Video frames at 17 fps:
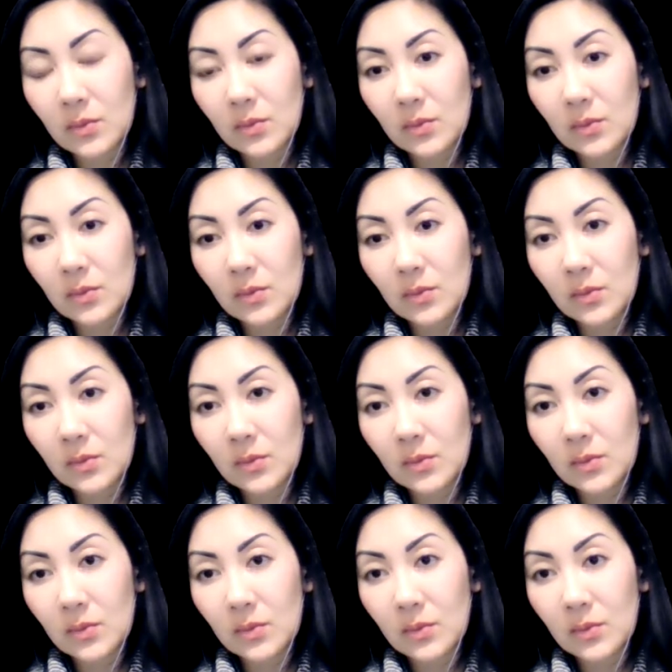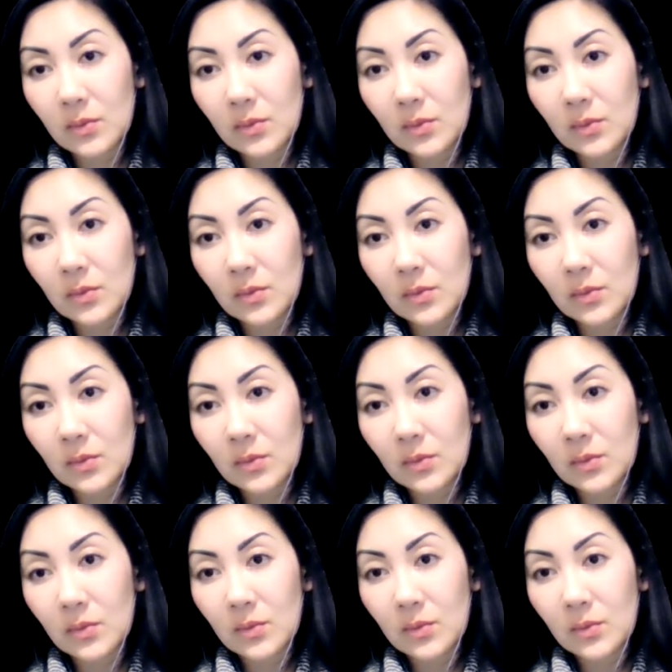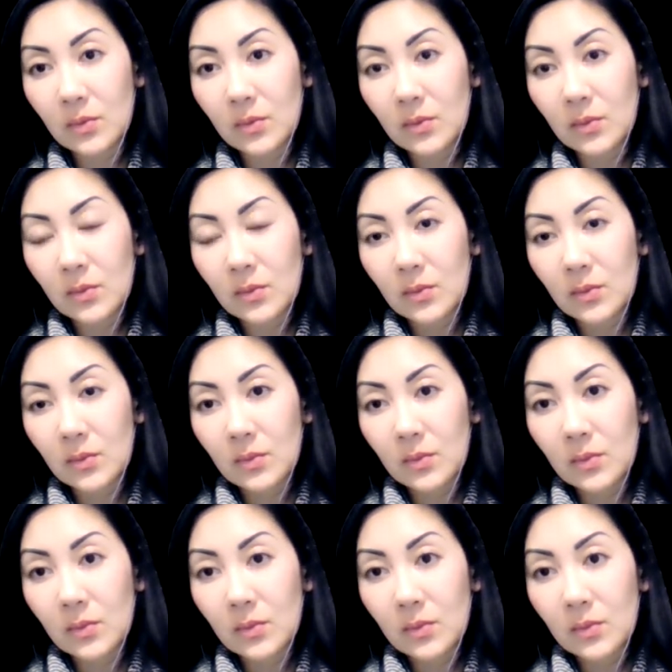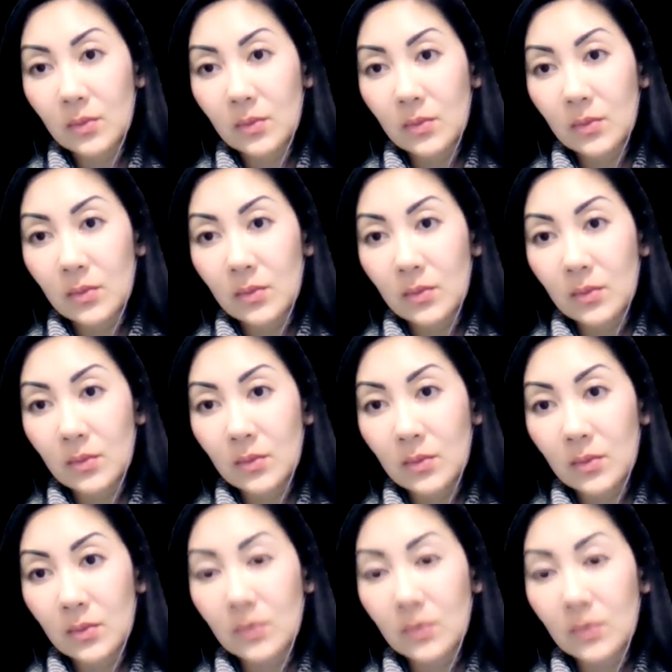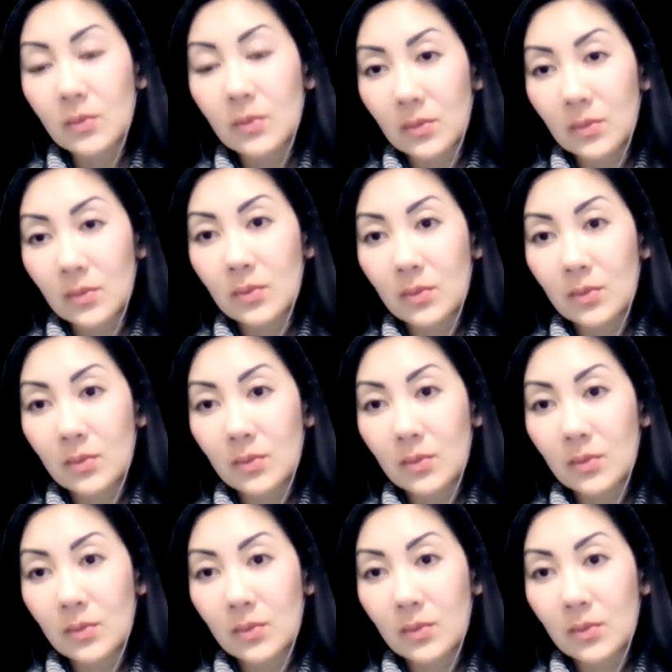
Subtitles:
This person isn't speaking.